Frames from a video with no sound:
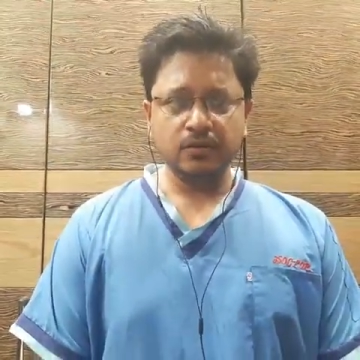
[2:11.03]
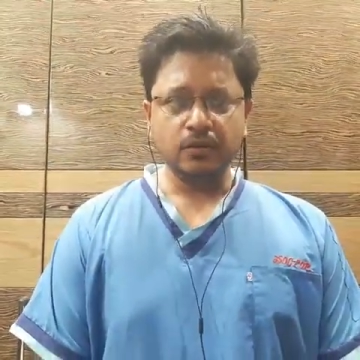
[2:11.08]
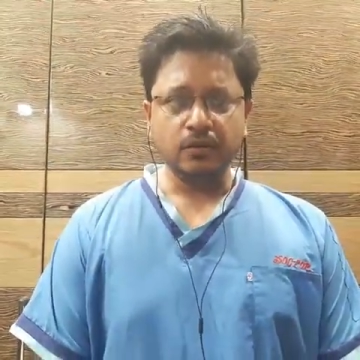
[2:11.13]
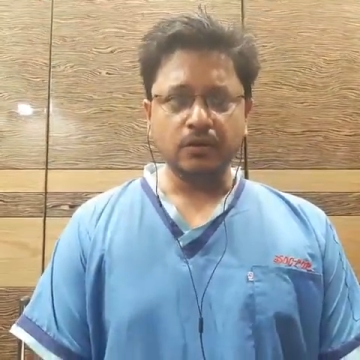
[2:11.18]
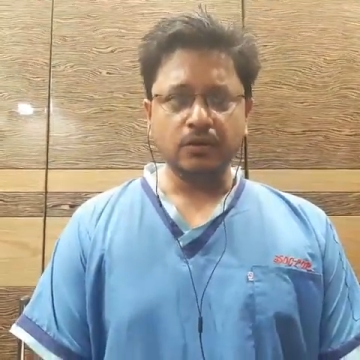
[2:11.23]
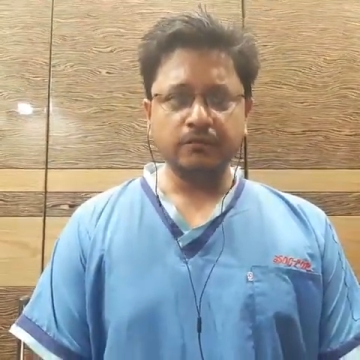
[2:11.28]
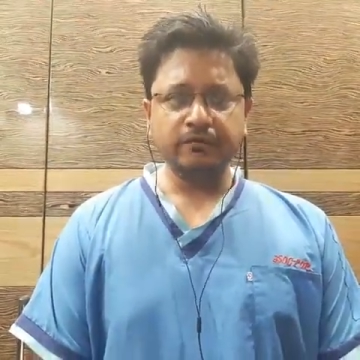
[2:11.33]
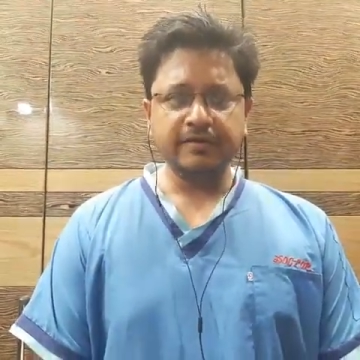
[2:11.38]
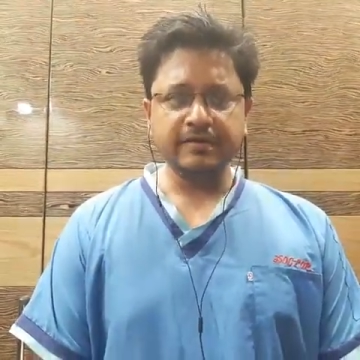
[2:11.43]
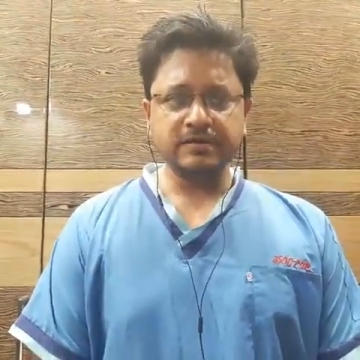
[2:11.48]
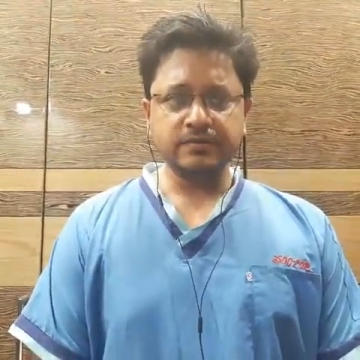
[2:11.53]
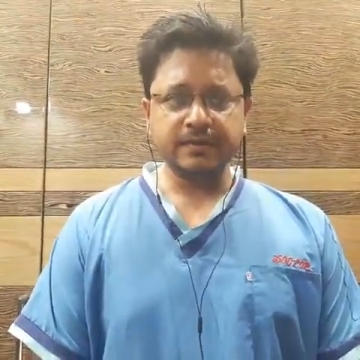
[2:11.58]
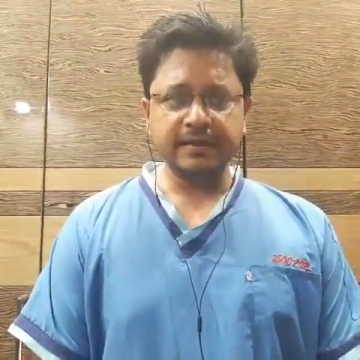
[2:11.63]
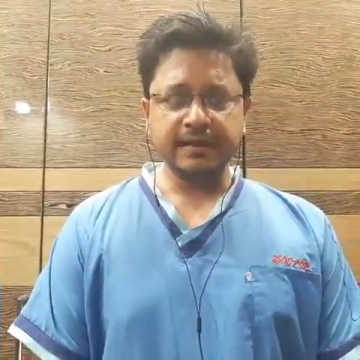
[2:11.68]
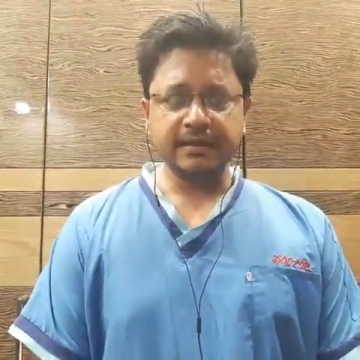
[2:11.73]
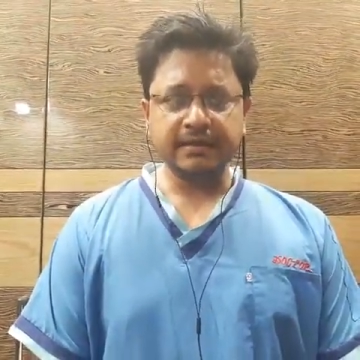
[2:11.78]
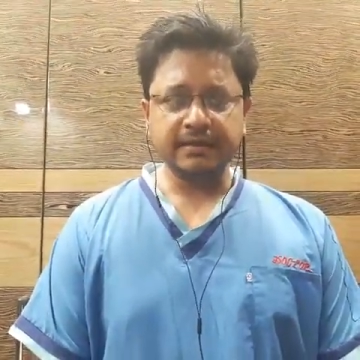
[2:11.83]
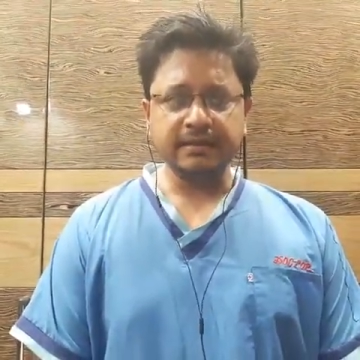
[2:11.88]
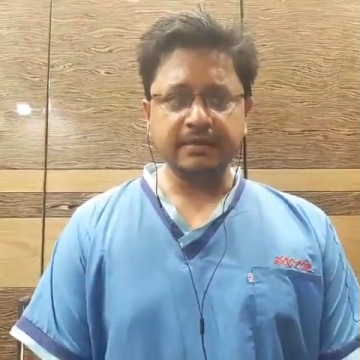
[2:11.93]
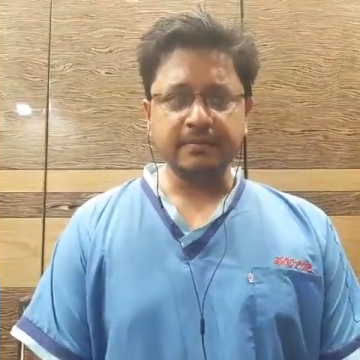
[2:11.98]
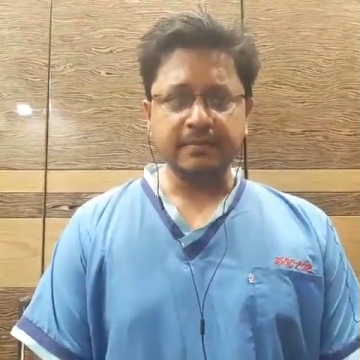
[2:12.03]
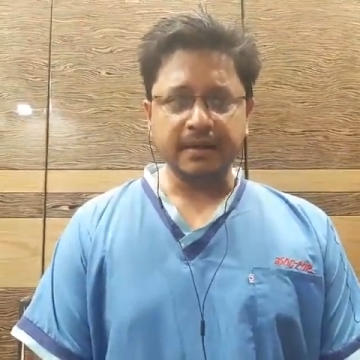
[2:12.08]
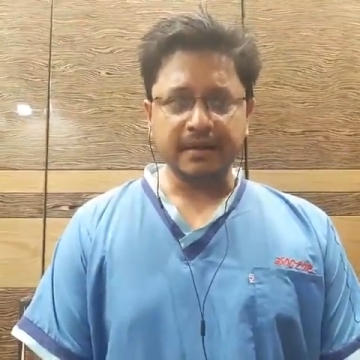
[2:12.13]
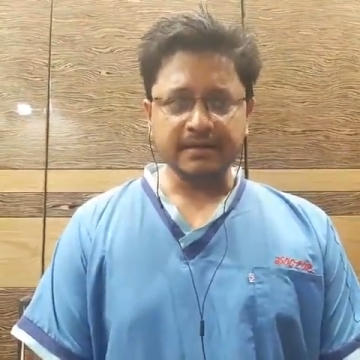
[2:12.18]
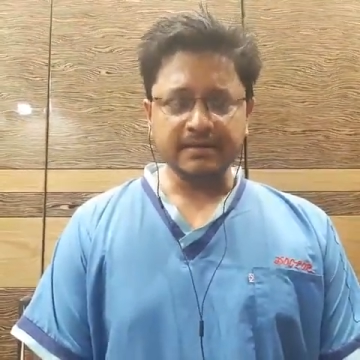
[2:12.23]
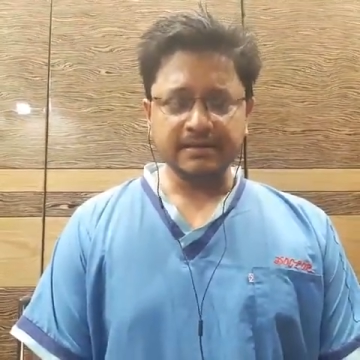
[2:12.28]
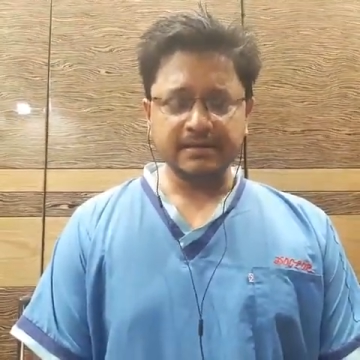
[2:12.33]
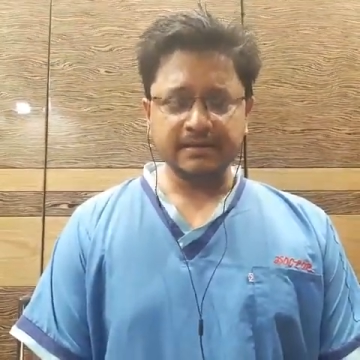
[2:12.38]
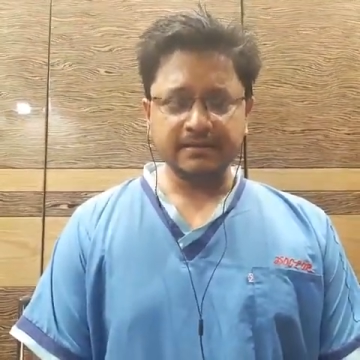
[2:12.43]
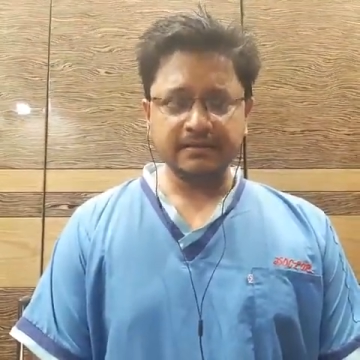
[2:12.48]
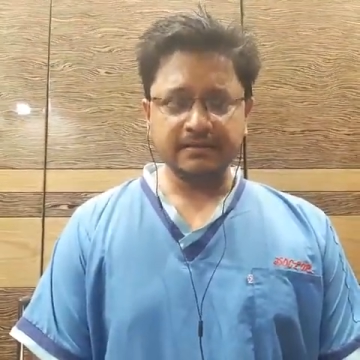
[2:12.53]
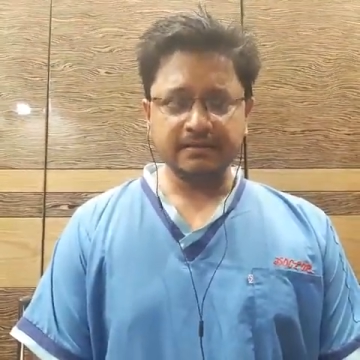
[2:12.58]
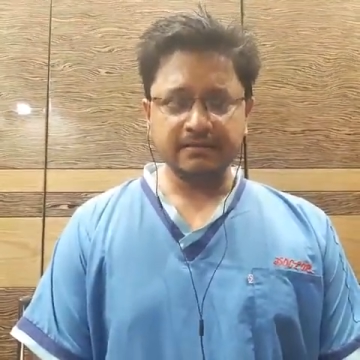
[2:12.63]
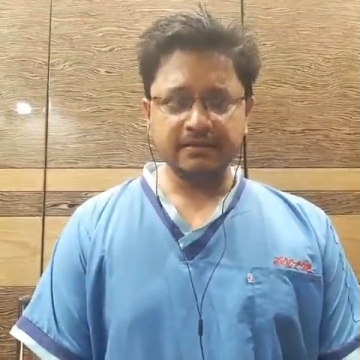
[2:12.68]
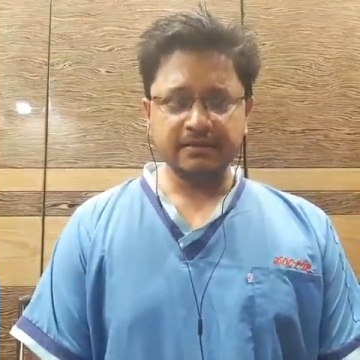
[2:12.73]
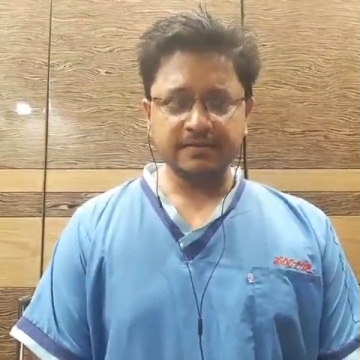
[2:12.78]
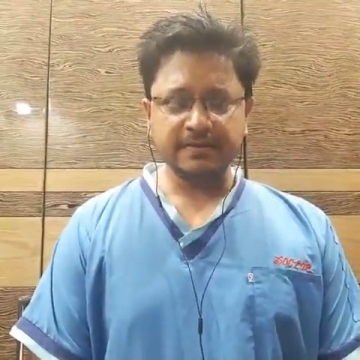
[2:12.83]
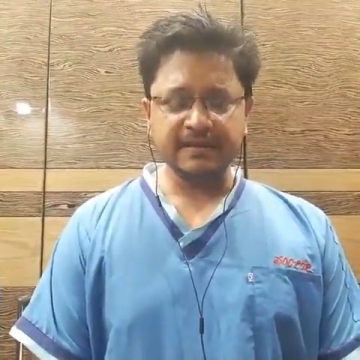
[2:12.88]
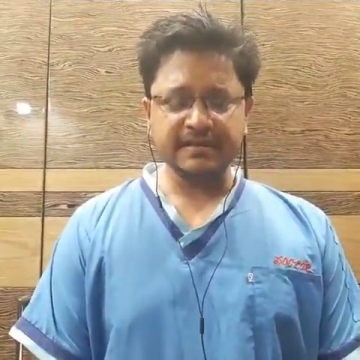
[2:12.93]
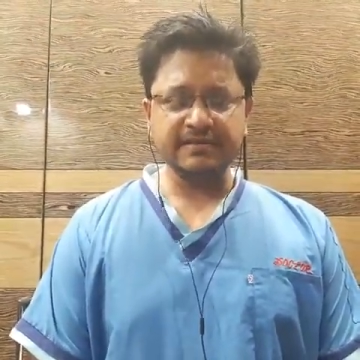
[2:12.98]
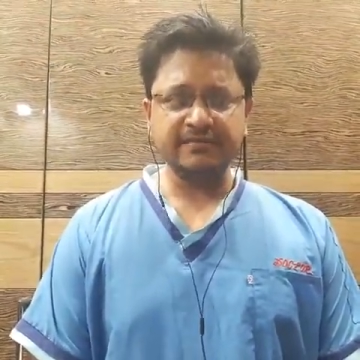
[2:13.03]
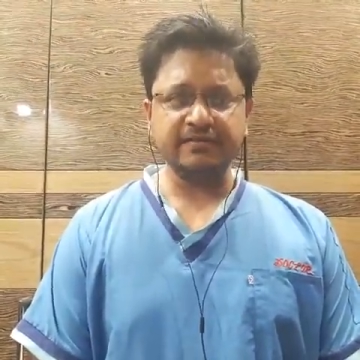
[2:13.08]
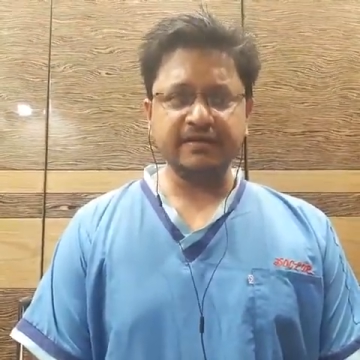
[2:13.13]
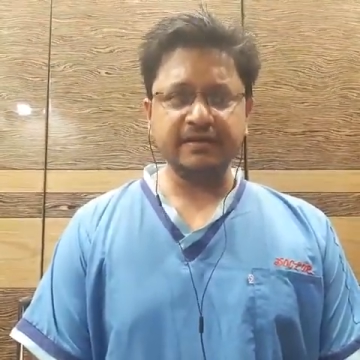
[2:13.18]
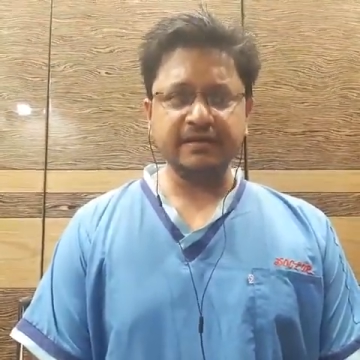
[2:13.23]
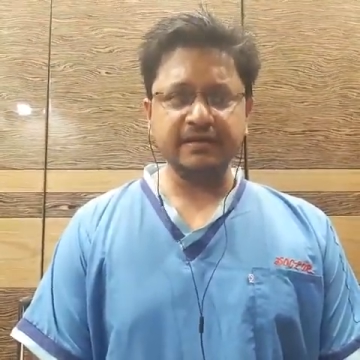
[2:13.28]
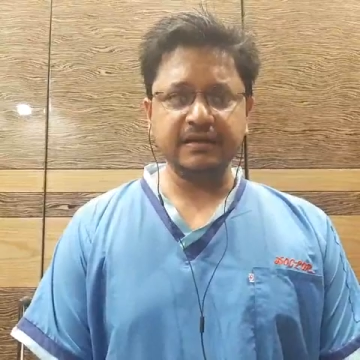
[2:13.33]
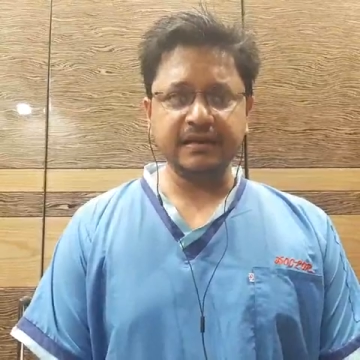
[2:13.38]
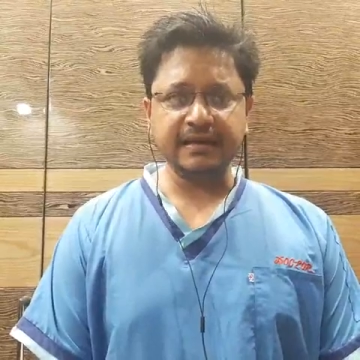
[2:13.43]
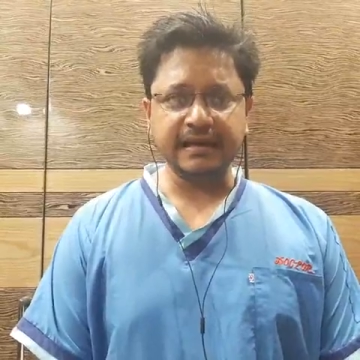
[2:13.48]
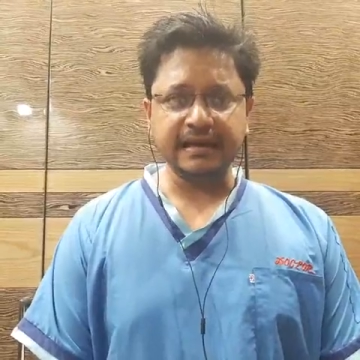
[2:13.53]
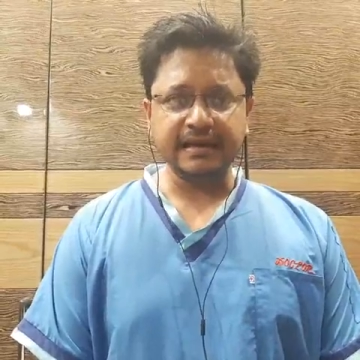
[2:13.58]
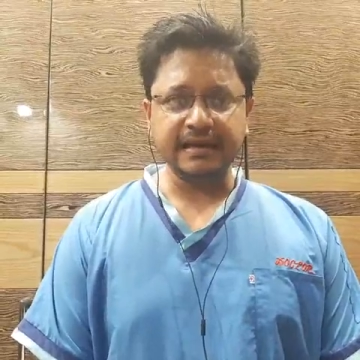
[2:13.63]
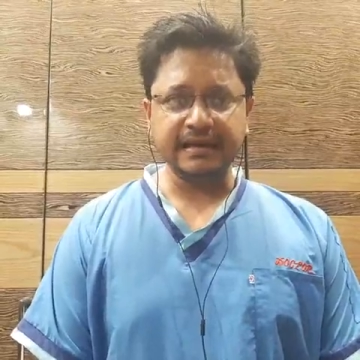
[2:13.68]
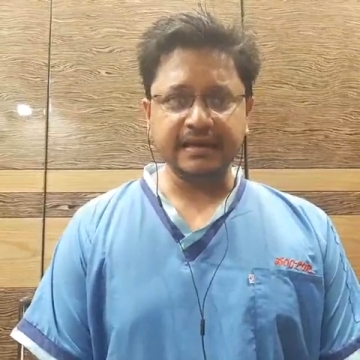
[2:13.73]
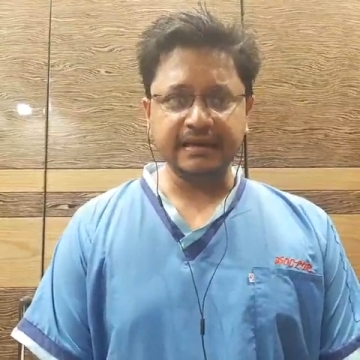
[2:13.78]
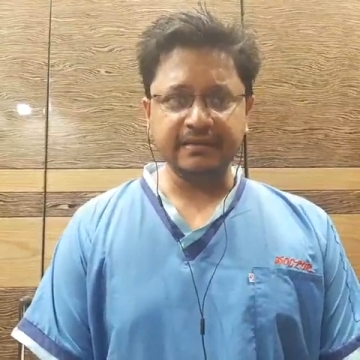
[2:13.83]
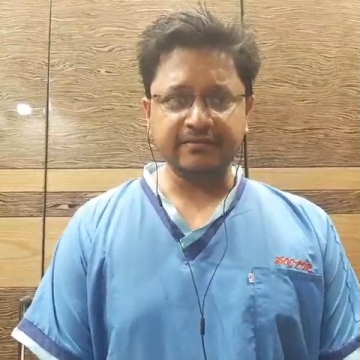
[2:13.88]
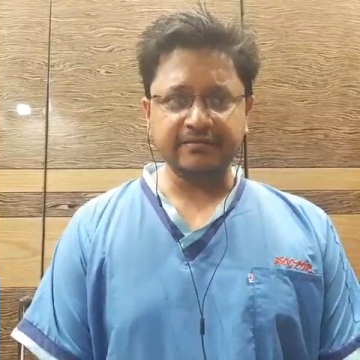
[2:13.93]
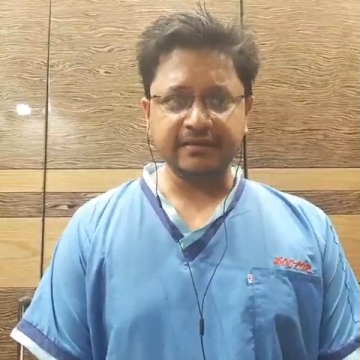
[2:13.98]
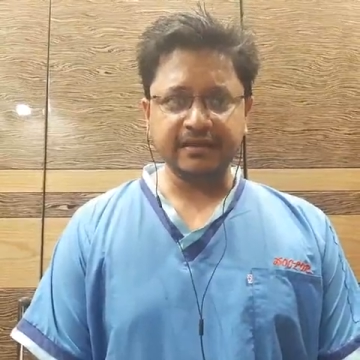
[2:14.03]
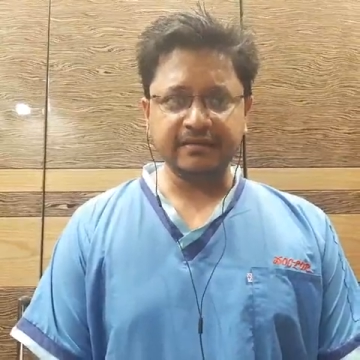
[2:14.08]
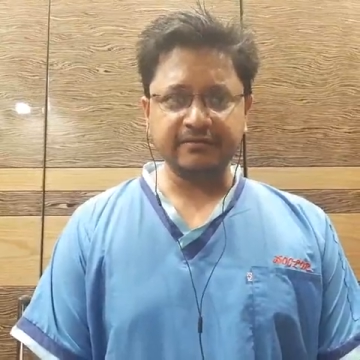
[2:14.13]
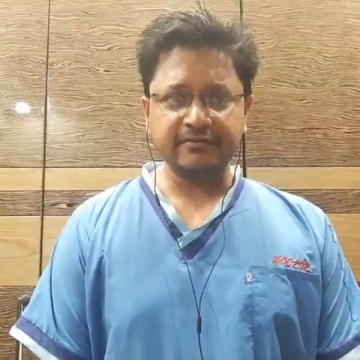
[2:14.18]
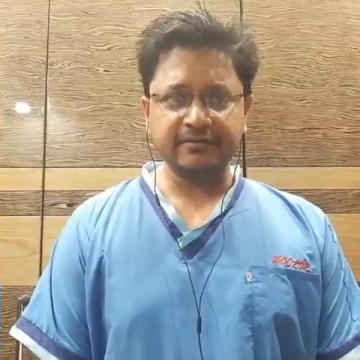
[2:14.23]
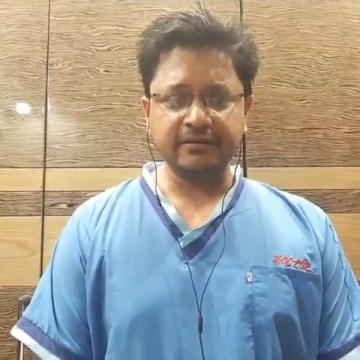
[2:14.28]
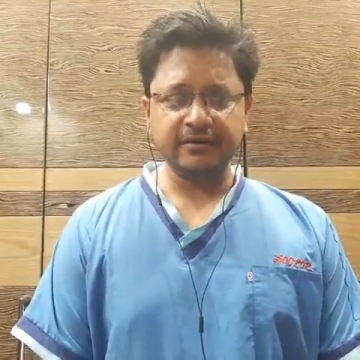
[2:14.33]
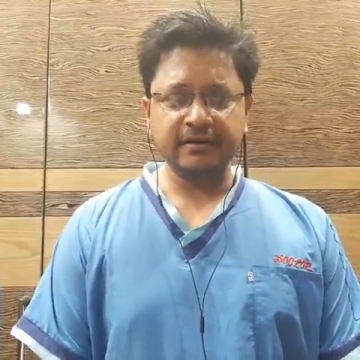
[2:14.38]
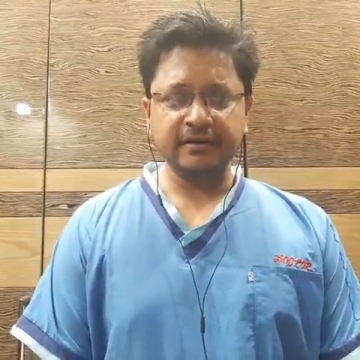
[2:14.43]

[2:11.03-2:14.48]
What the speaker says: Always wear a mask, specifically an N95.